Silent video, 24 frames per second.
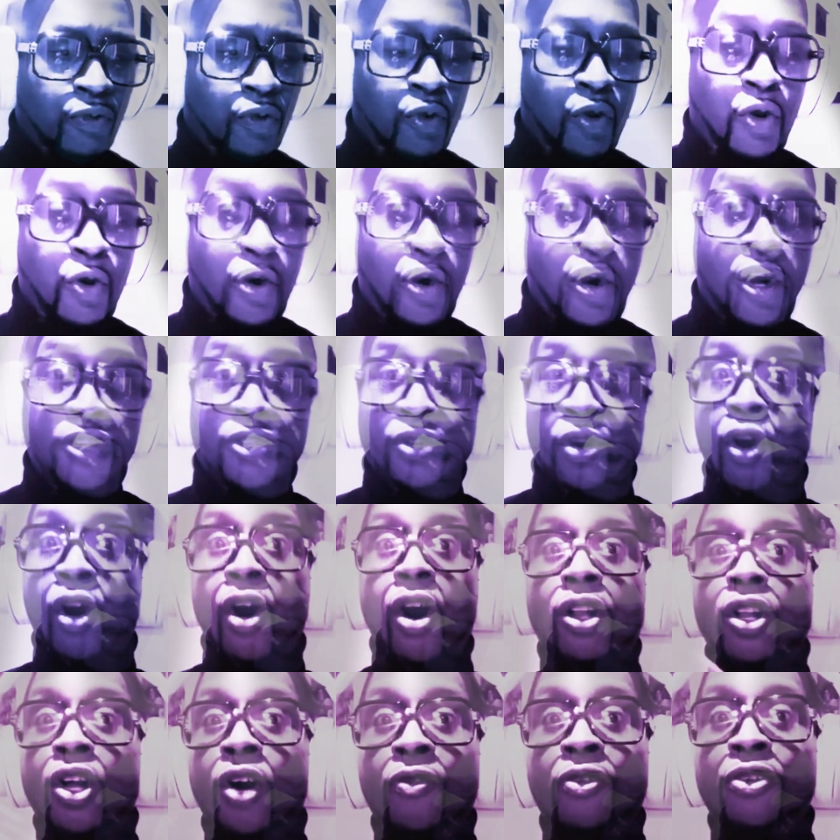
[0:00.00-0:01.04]
it's all
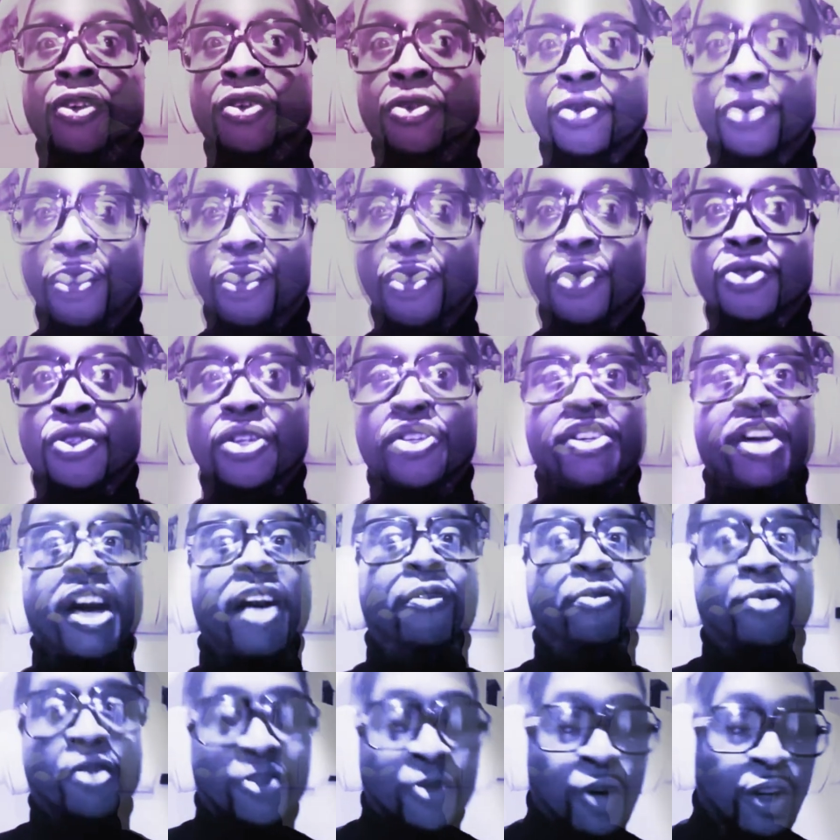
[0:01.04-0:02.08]
over the news.
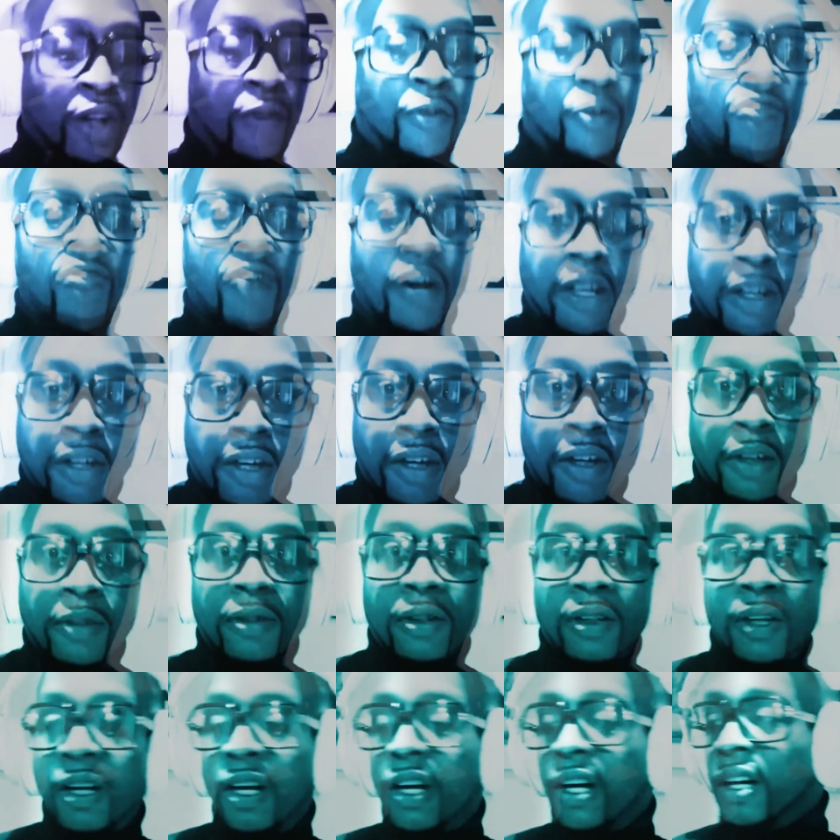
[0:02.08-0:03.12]
It's all over the radio.
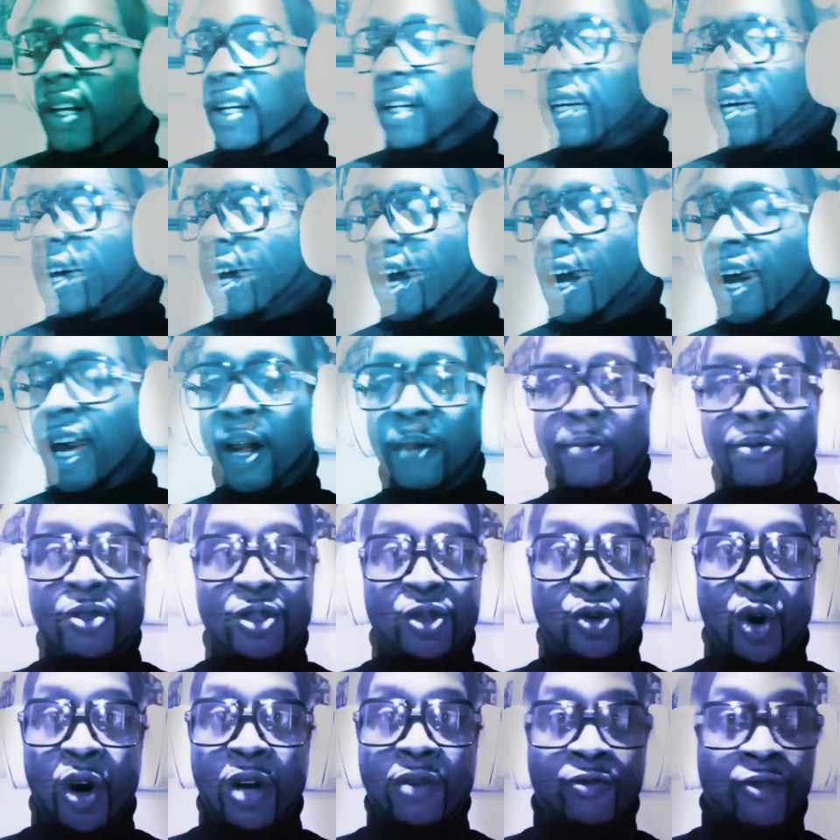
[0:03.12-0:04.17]

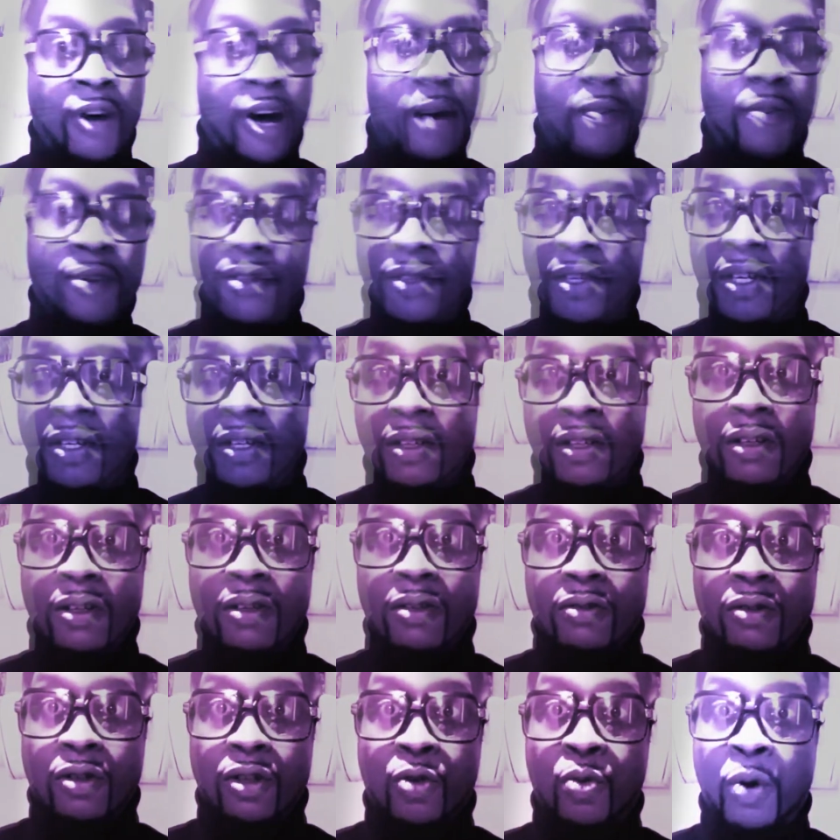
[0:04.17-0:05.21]
Dawn Robinson
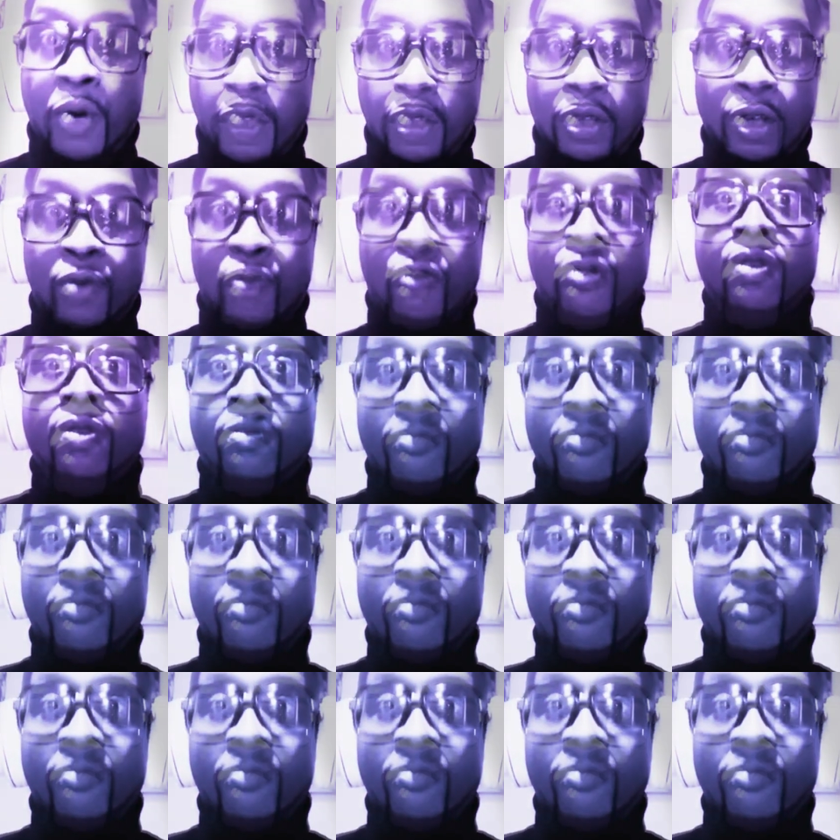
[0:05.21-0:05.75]
quit the group,